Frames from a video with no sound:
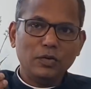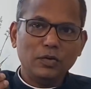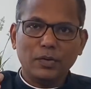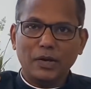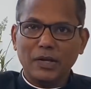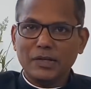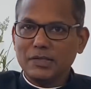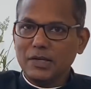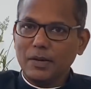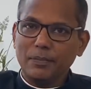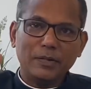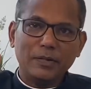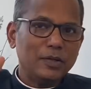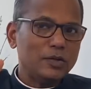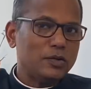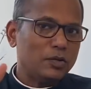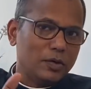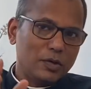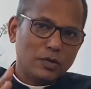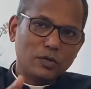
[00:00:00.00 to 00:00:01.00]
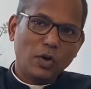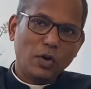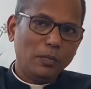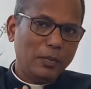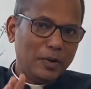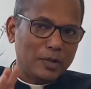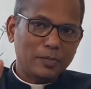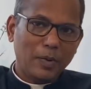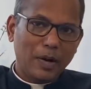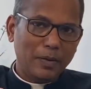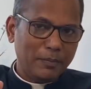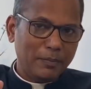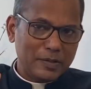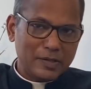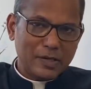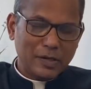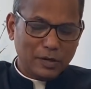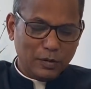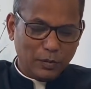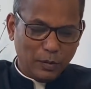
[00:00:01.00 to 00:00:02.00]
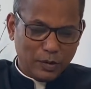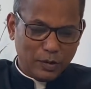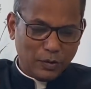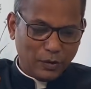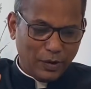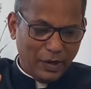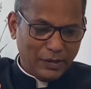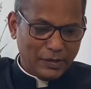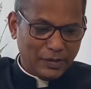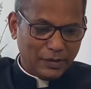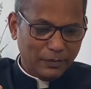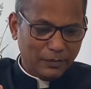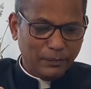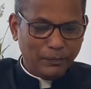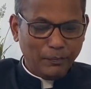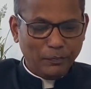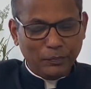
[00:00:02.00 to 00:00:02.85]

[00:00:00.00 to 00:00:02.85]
you get something, so there's always 1% of what you're getting.